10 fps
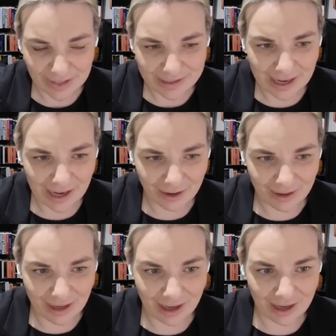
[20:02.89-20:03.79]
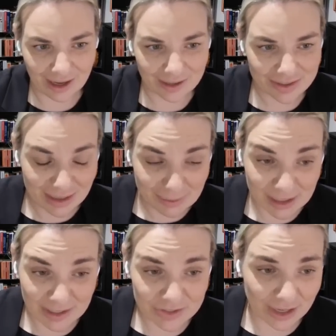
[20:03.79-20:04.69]
Now,
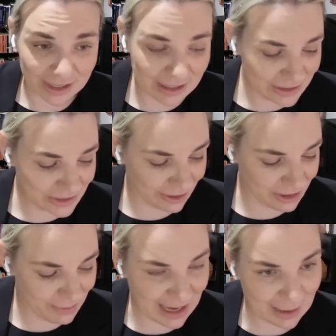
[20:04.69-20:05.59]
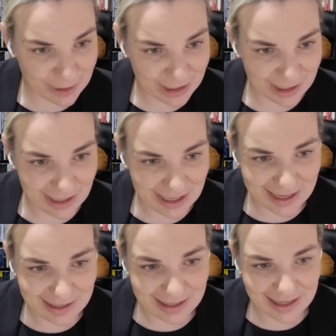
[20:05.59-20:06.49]
something exciting that's going to be happening
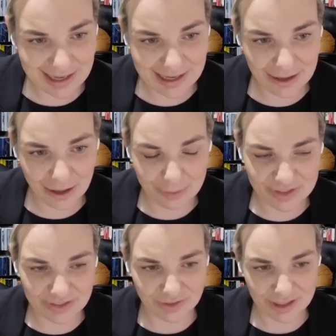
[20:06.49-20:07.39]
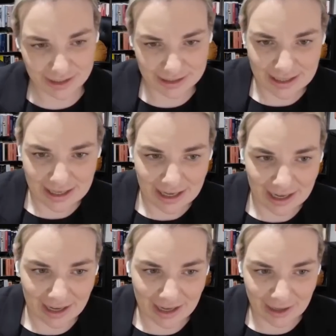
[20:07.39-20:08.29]
in the Indo-Pacific.
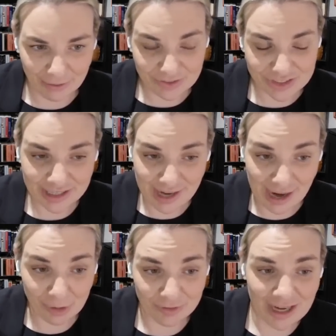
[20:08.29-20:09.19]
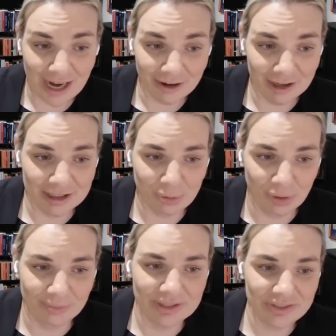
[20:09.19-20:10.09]
We've seen a number of carrier
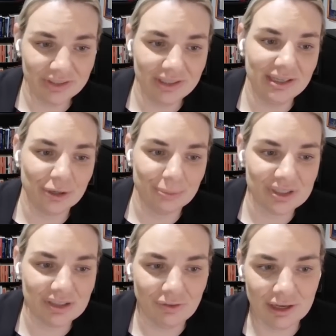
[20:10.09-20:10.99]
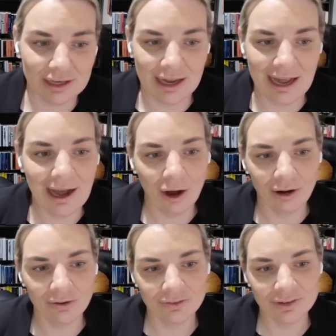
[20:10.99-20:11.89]
deployments to the Indo-Pacific
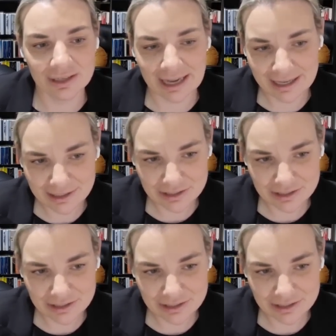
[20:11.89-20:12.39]
of late.